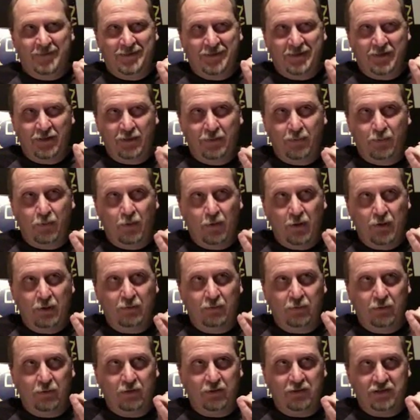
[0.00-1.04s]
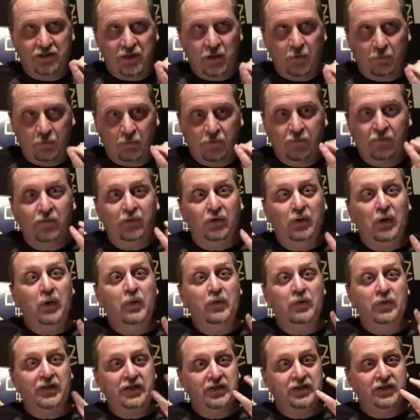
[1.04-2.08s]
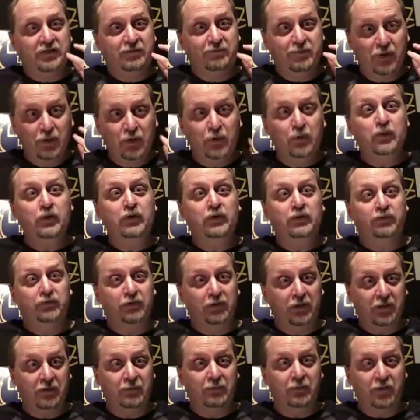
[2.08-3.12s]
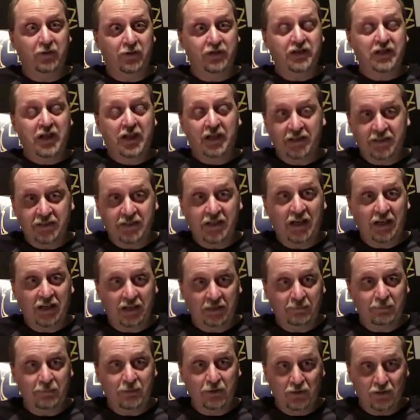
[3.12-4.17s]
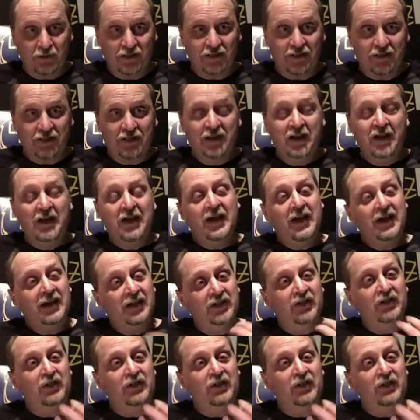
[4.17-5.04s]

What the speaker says: to the point where it's overflowing beautifully with psychedelic music and a